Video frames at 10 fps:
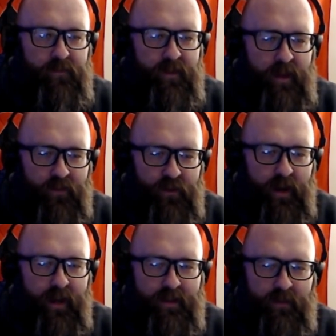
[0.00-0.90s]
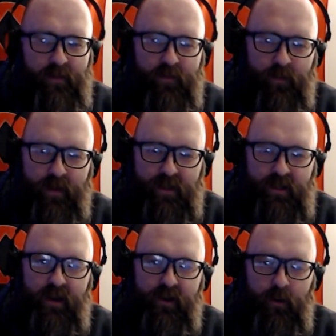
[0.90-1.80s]
If you got some information
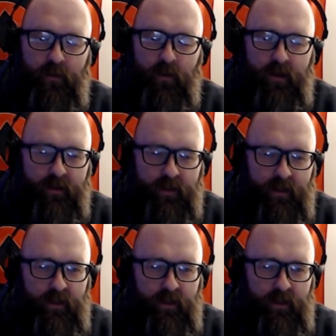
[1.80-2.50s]
on your report you think you